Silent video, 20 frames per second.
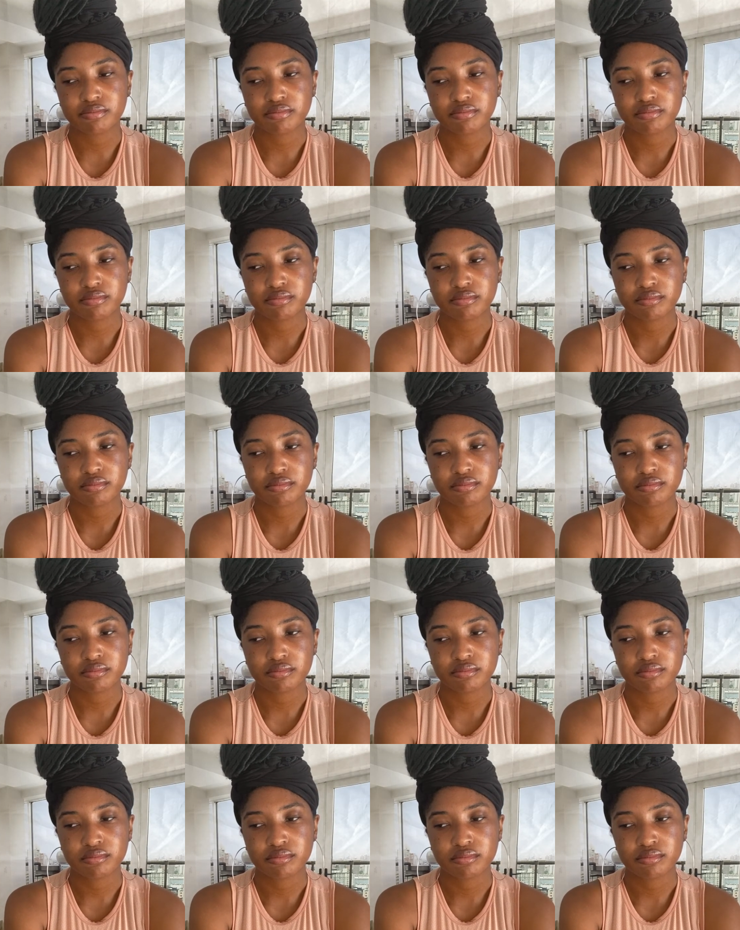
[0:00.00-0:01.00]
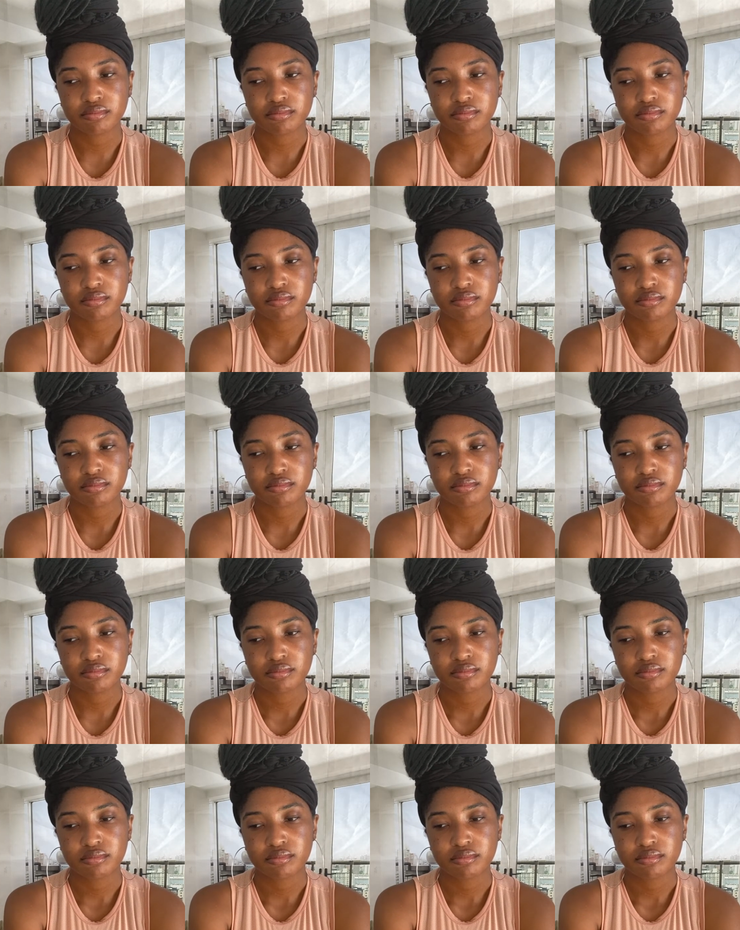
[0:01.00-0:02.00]

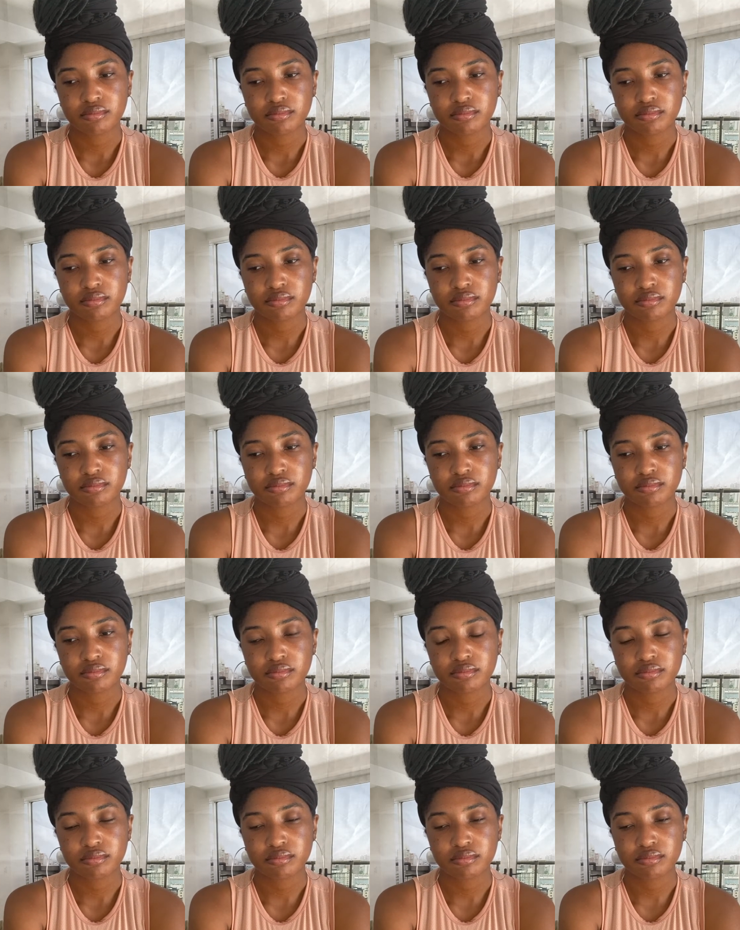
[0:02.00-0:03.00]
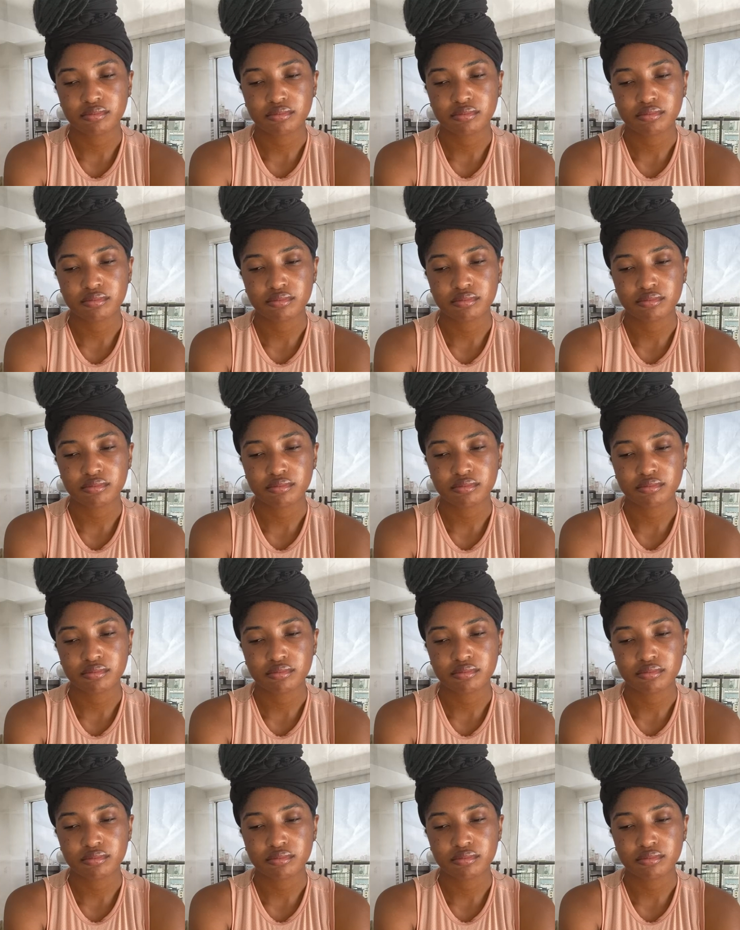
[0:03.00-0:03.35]
Nobody speaks.